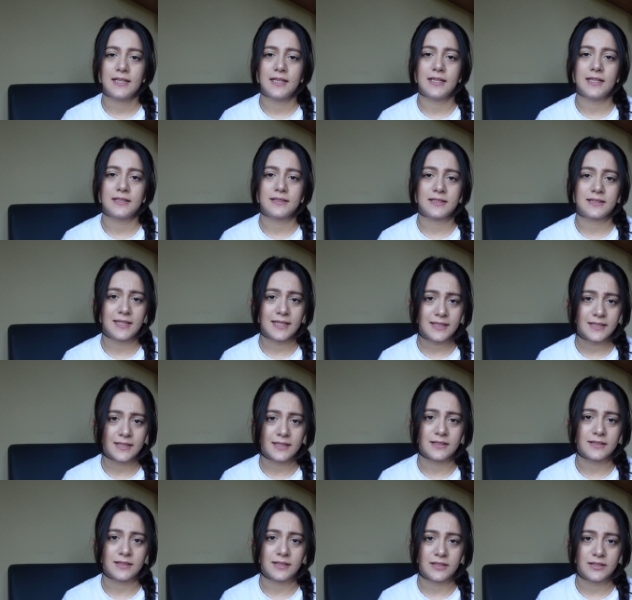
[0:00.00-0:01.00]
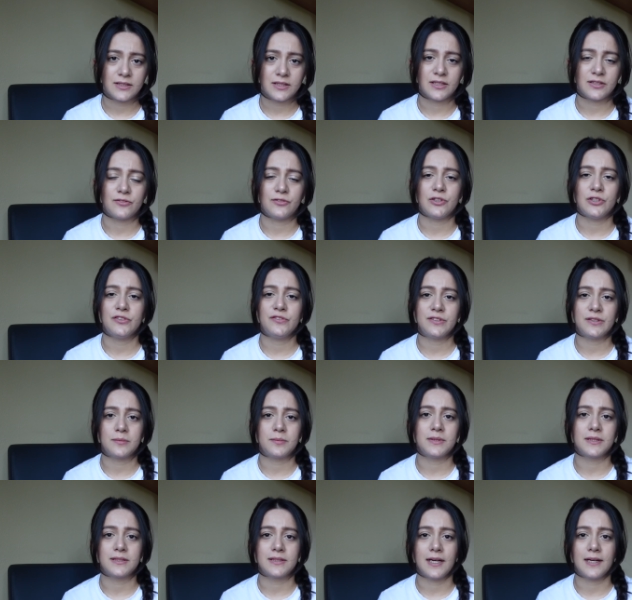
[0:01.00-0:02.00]
uh, the technical interview will
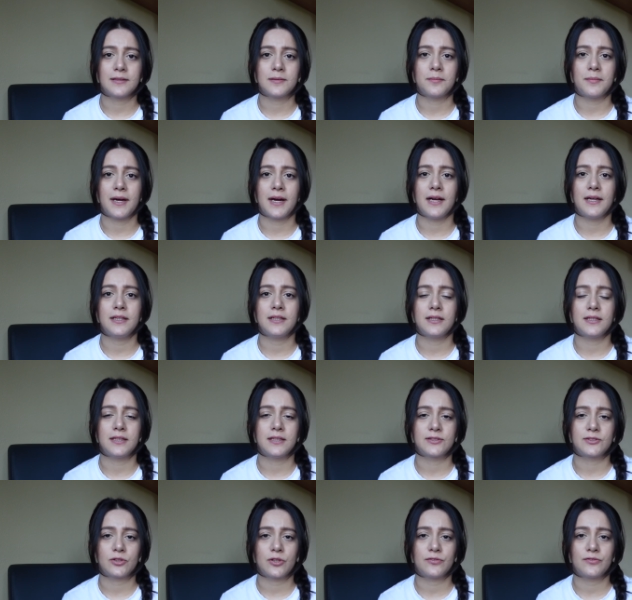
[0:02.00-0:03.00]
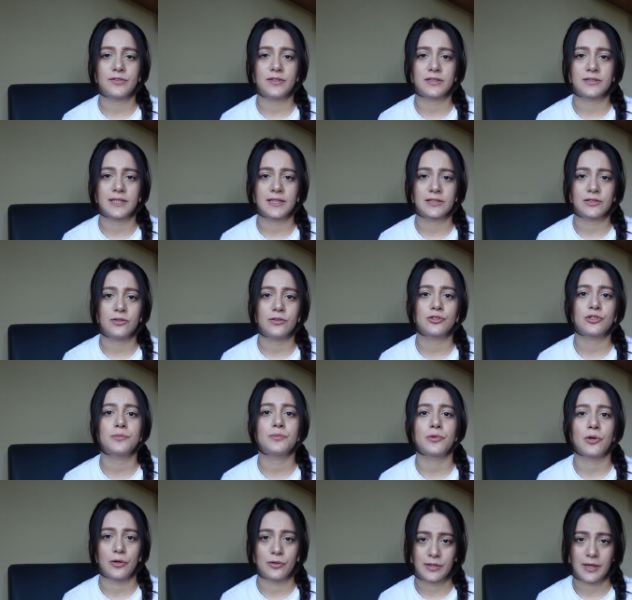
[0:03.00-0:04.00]
be done by a software technology
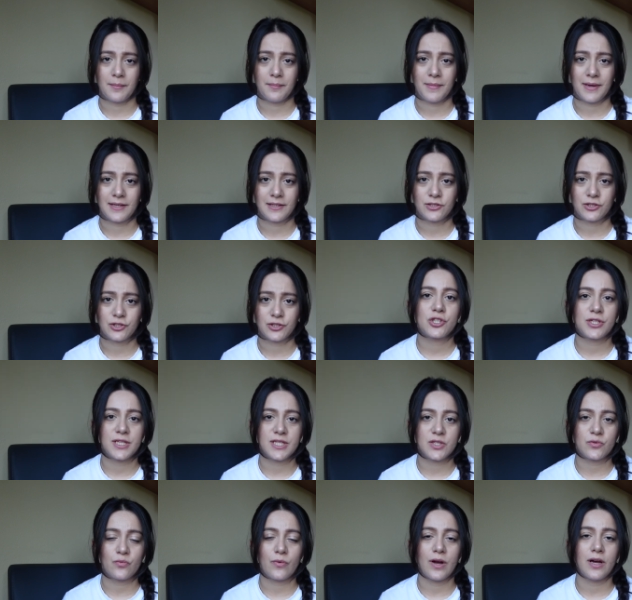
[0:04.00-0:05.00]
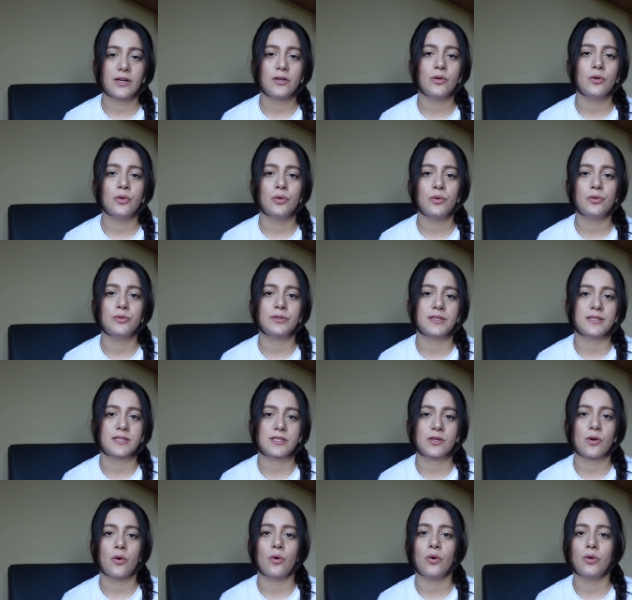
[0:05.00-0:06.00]
program manager. She is one who
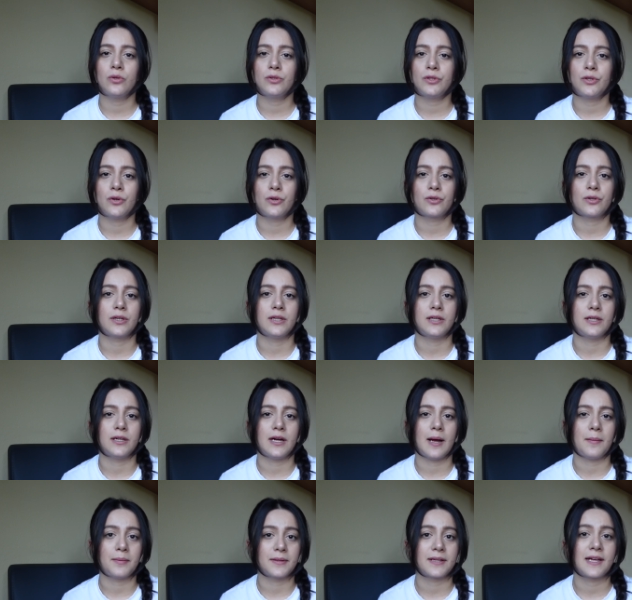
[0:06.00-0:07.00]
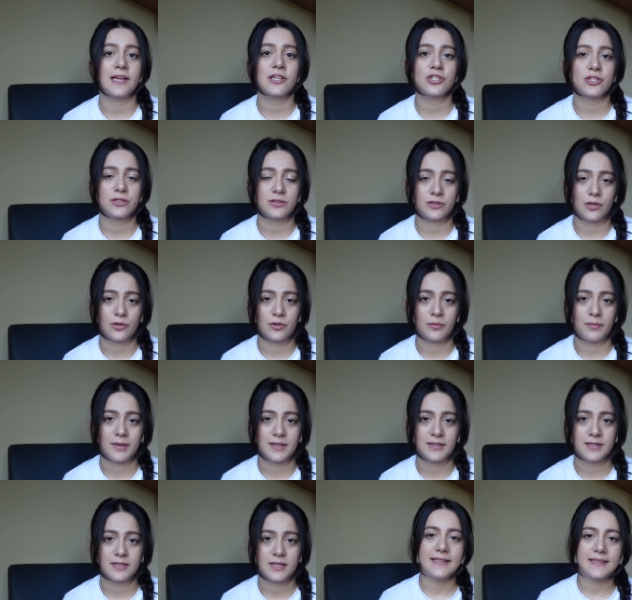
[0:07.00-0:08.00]
reads all your uh, application
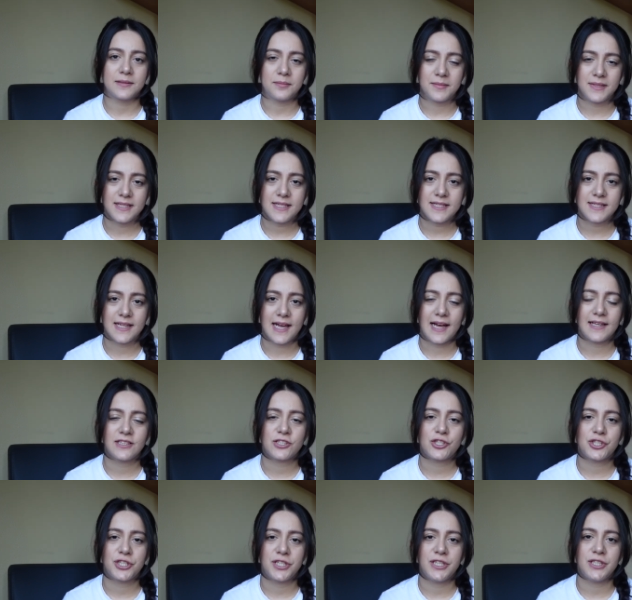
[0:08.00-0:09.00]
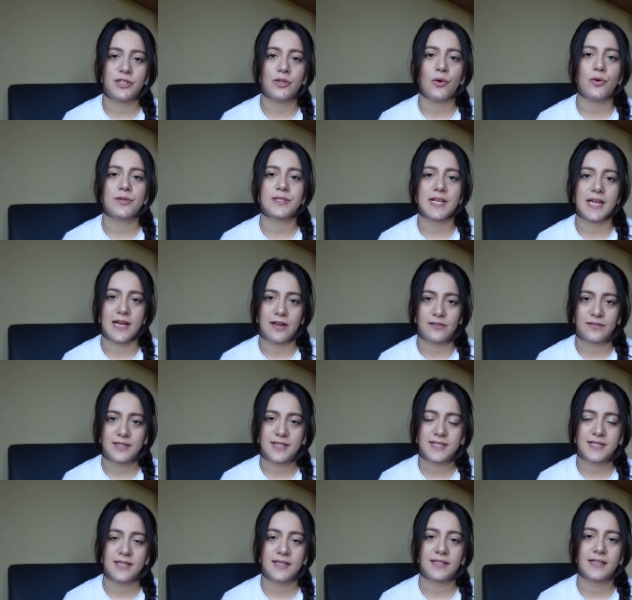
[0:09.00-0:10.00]
documents. It means that she knows
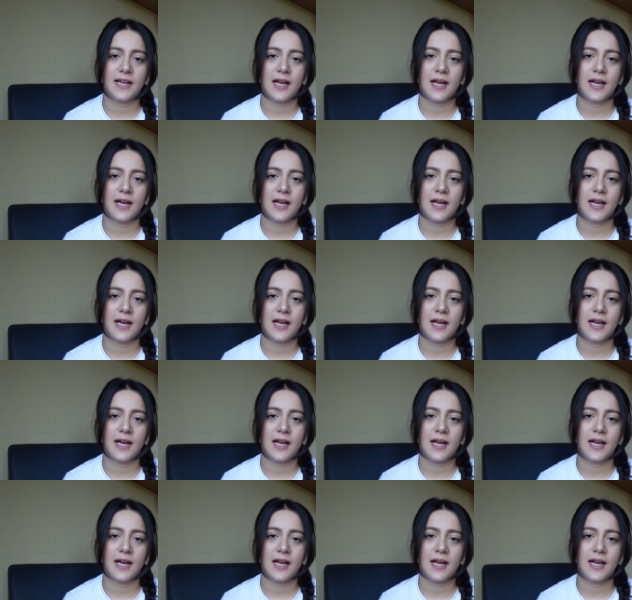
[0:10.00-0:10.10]
everything